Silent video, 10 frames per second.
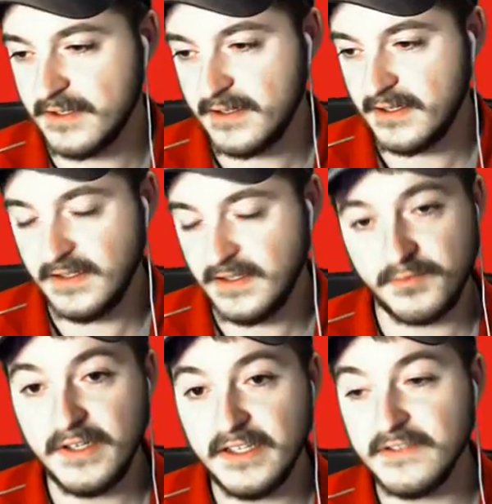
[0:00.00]
it's
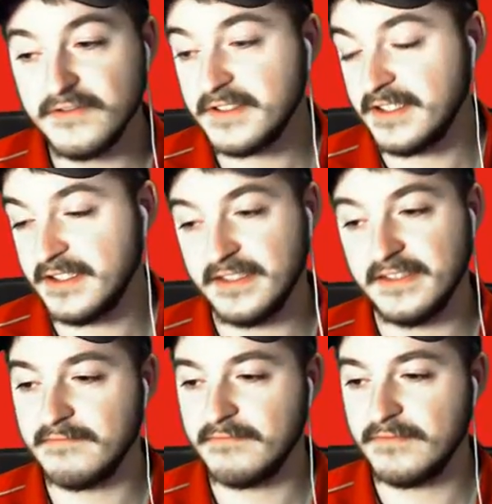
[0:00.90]
pretty interesting. It
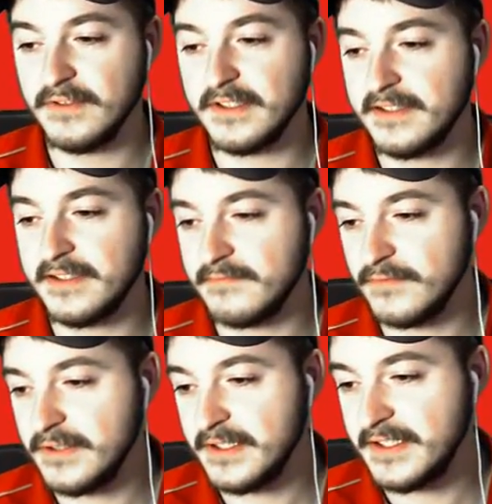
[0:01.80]
really
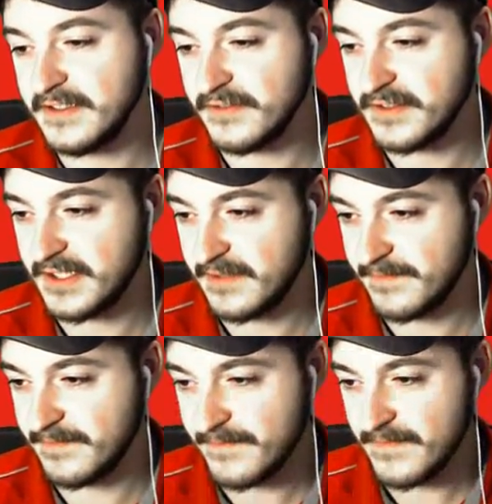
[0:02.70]
is interesting.
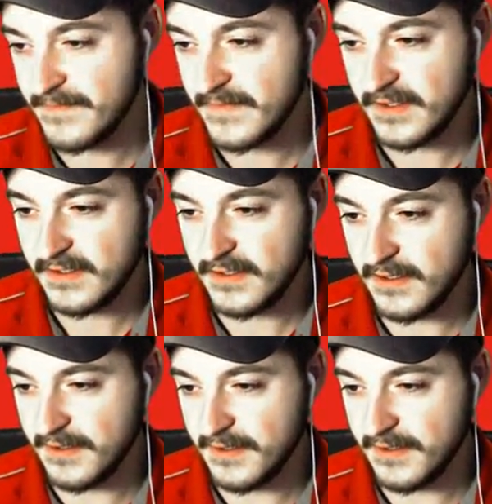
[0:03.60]
The